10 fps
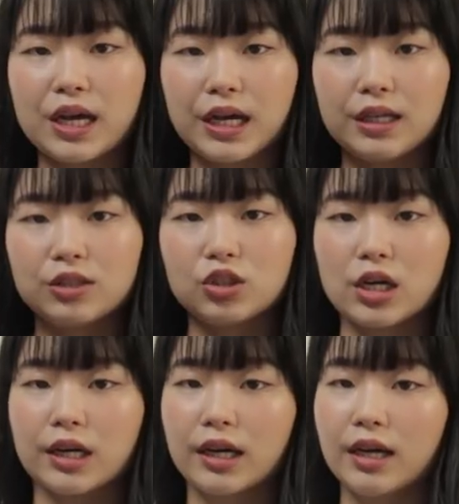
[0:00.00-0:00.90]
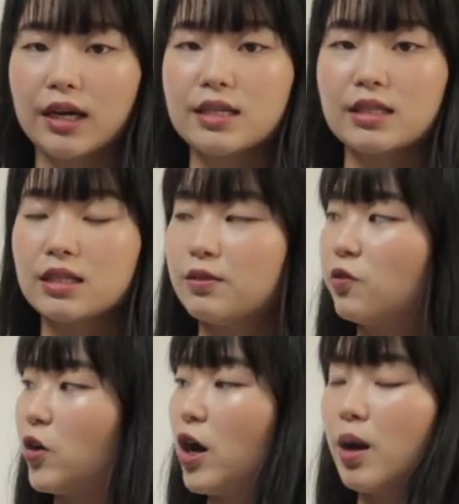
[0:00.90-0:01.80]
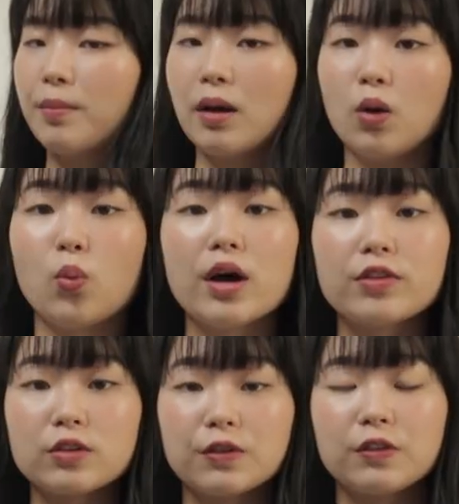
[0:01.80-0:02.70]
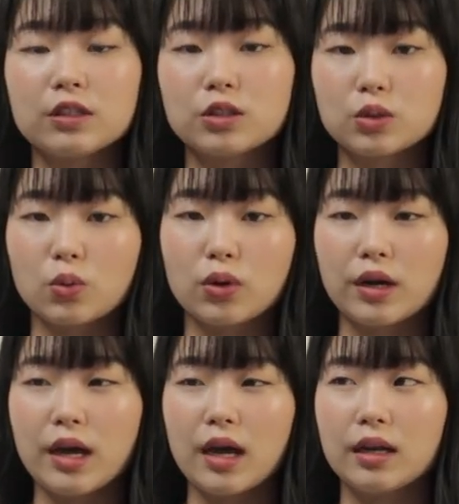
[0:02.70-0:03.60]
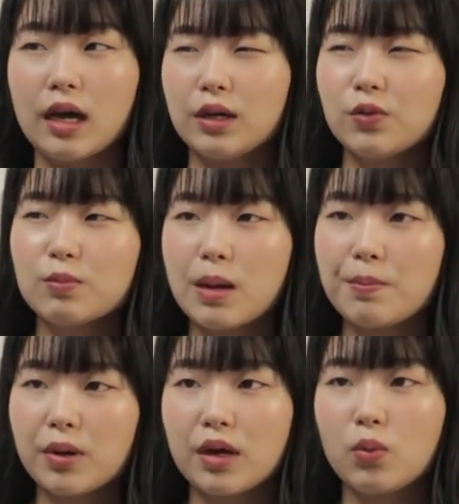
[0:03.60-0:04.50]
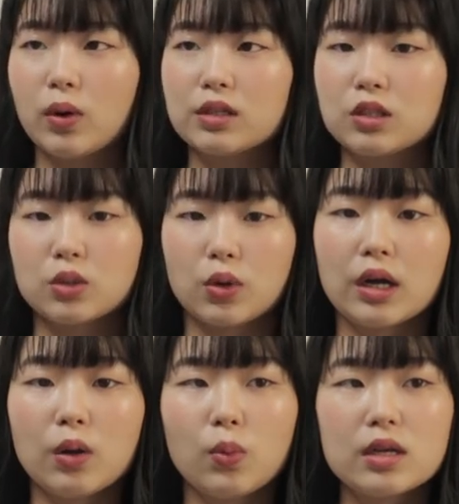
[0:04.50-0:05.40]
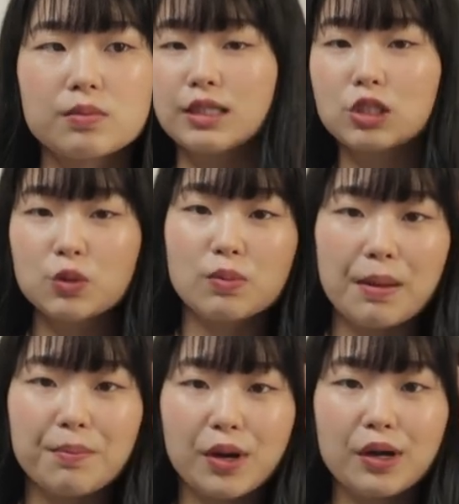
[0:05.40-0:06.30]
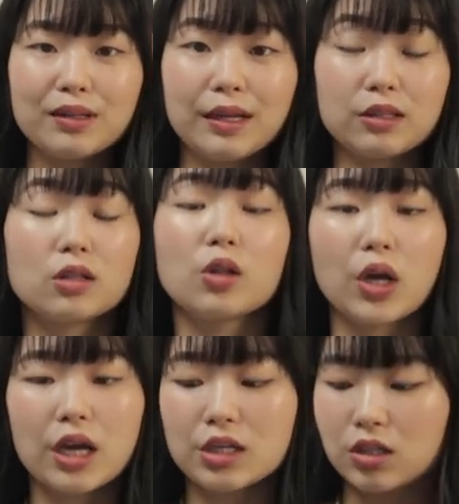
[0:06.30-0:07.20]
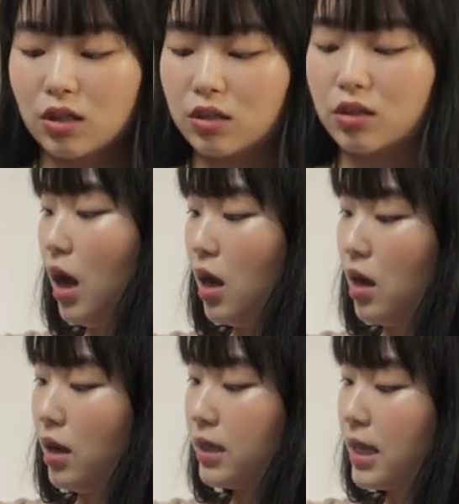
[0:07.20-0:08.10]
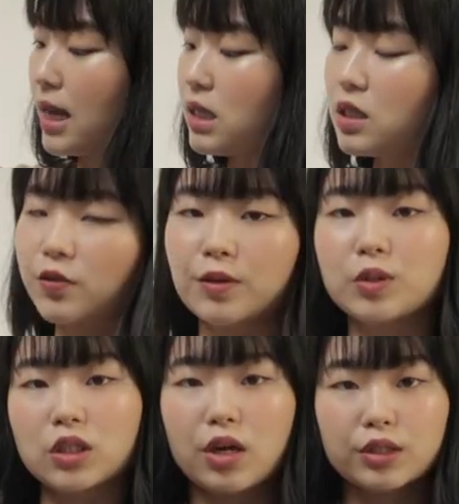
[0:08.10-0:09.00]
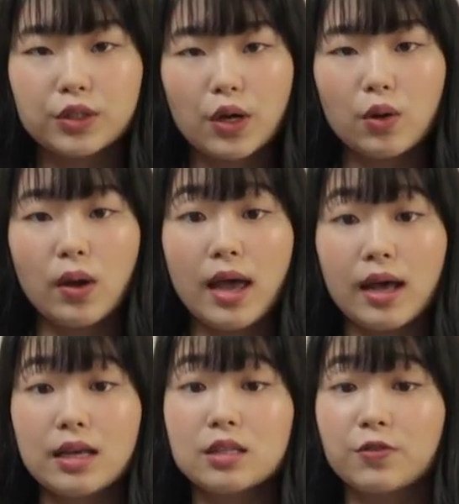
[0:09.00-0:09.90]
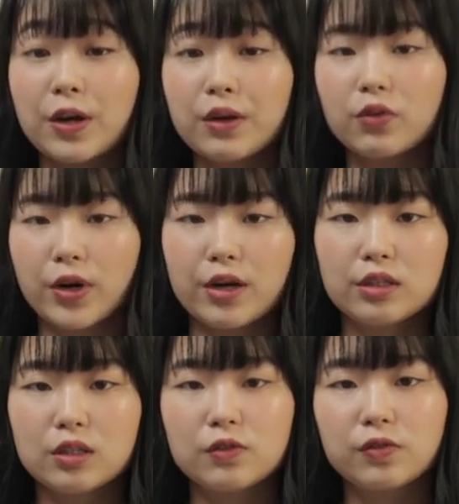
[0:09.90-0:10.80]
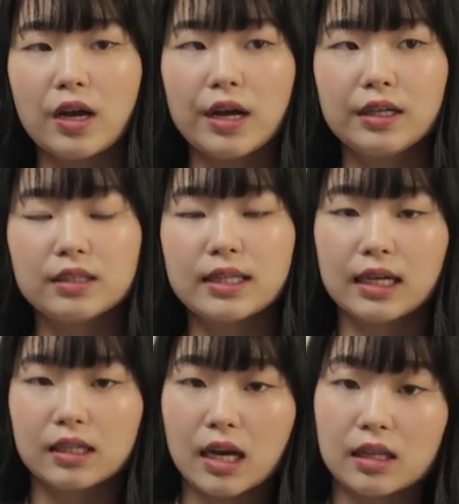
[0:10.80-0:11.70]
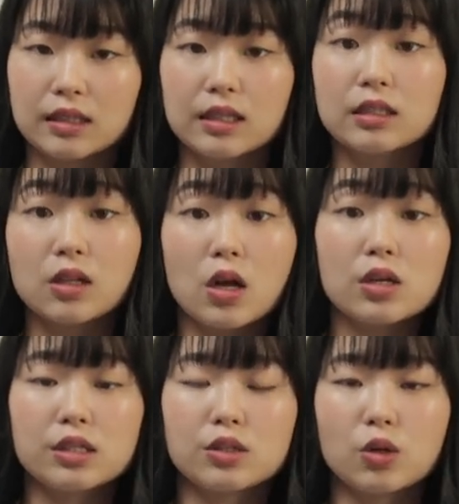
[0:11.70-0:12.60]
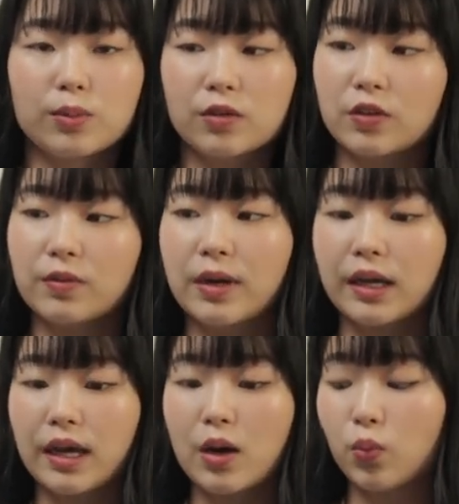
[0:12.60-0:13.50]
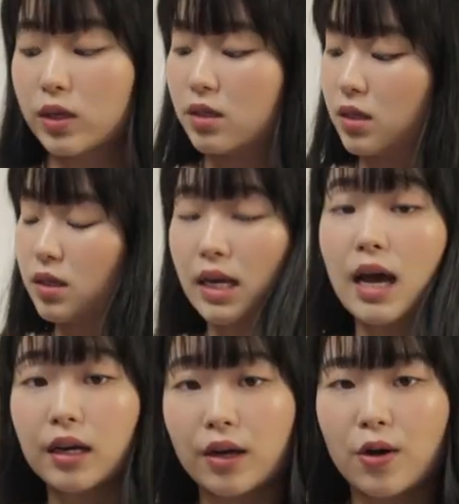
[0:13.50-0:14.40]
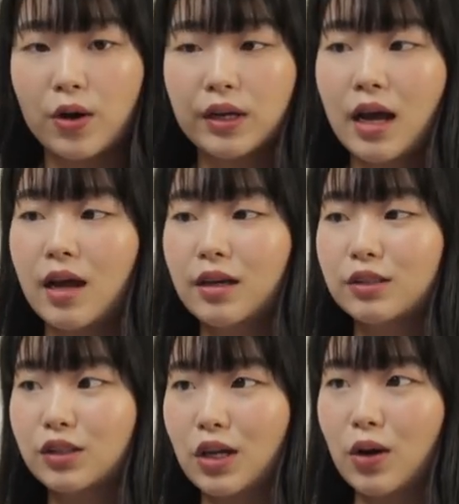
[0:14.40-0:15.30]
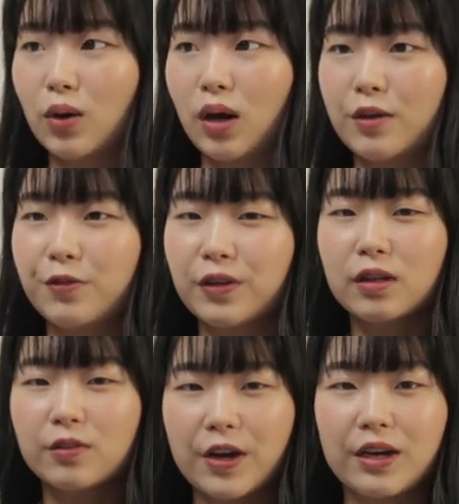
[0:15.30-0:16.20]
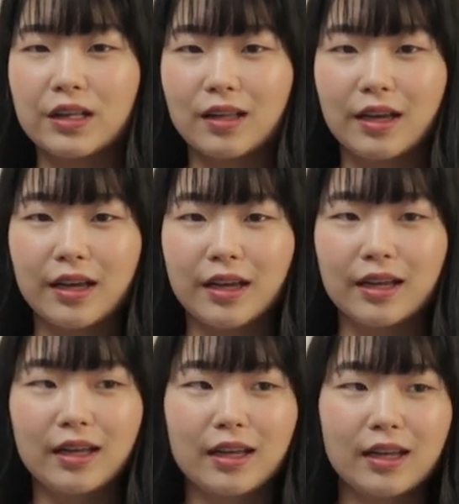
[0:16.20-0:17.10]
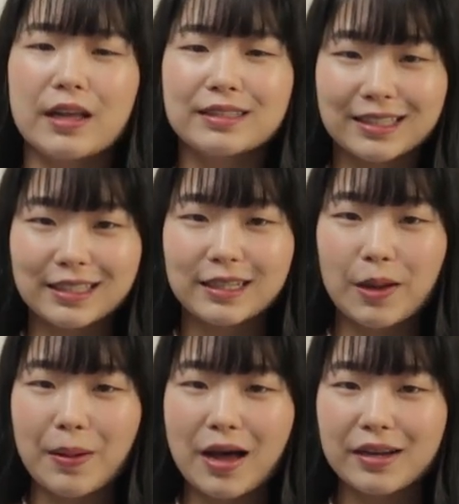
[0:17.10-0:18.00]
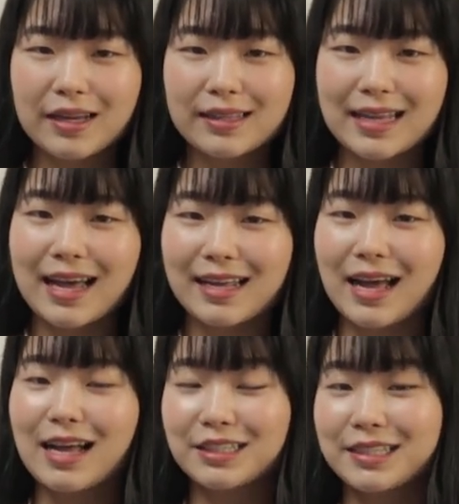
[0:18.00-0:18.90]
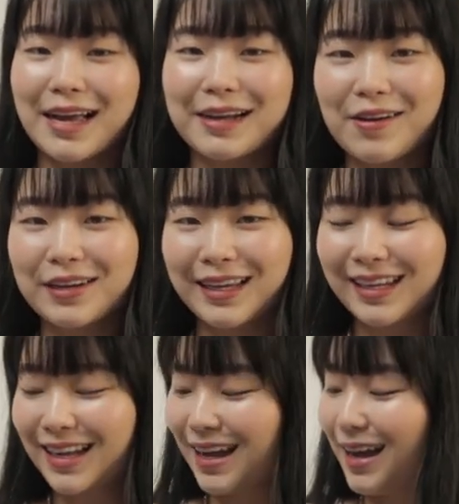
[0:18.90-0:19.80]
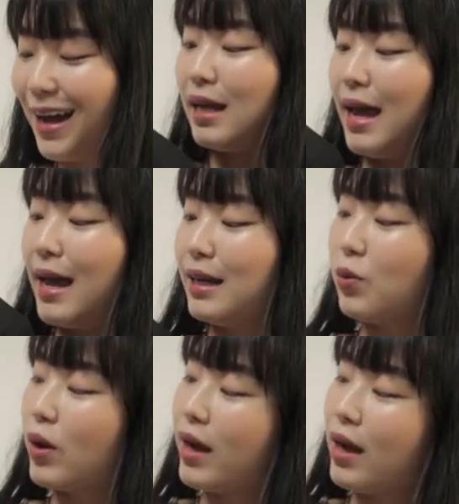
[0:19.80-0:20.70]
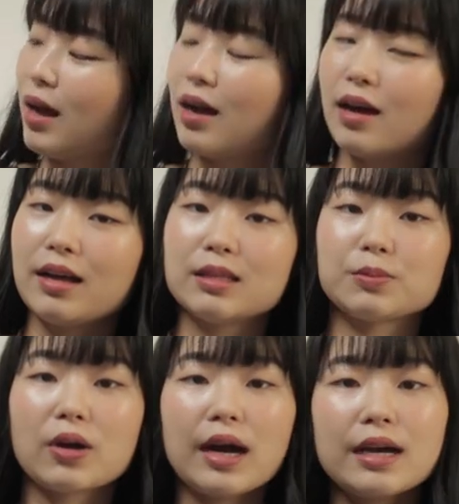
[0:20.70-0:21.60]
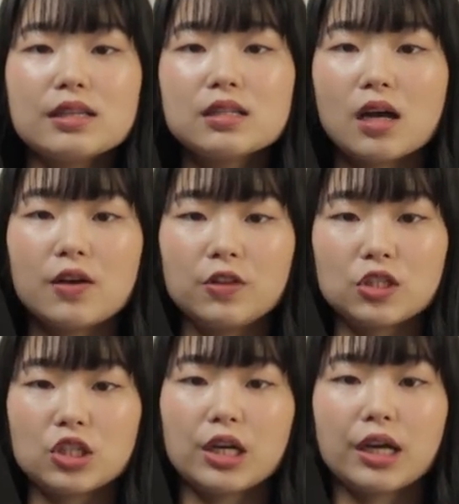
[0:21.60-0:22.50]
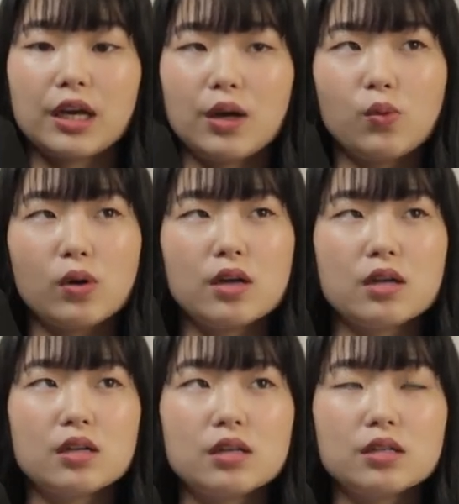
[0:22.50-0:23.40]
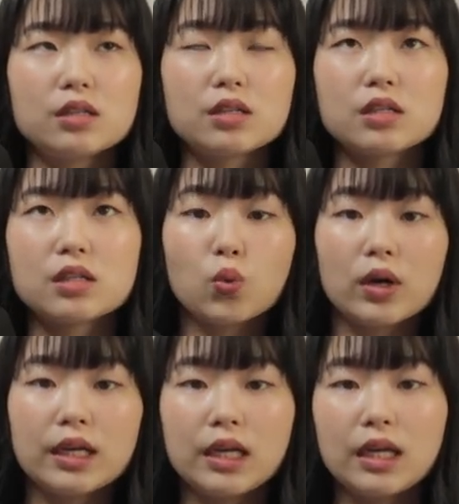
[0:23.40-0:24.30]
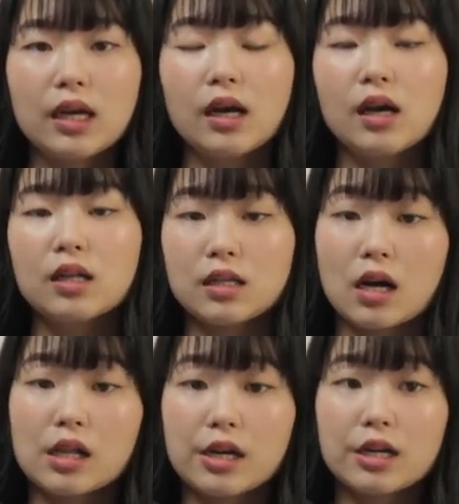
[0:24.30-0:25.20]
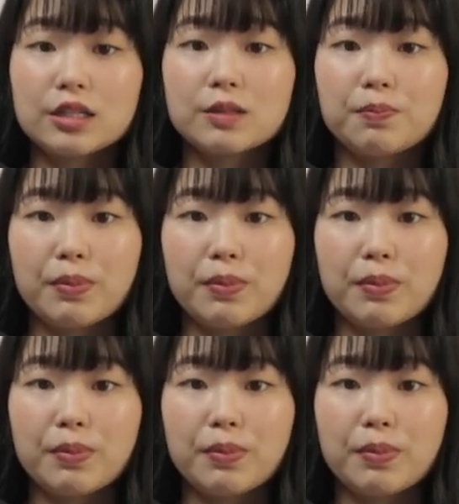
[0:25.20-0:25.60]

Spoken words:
plain jacket from a one thrifting store, and I don't remember what store it was. I just remember like the locations. It says it's from Sarto, and it's very rare to find a second-handed clothes in Dongmyo flea market with a tag on. So I feel very like fancy about it that it has a tag on it. Anyway, the price of this jacket was $20,